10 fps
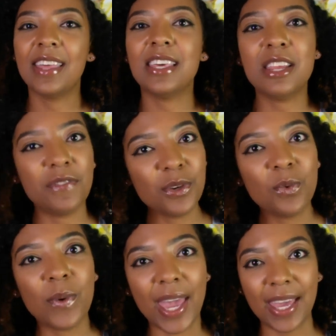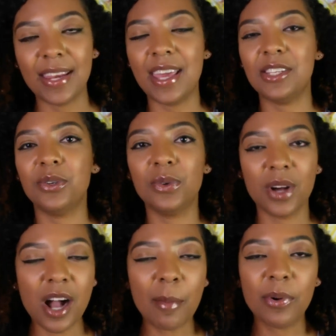than if you wait and do
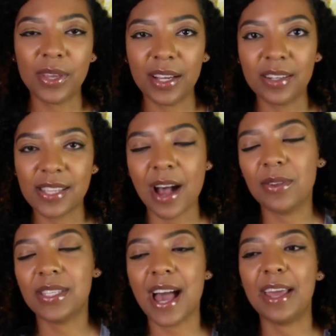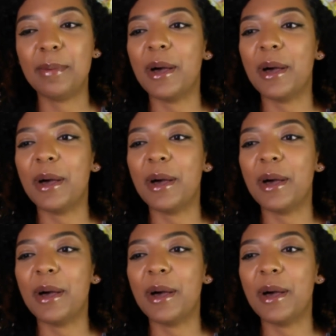a couple years outside.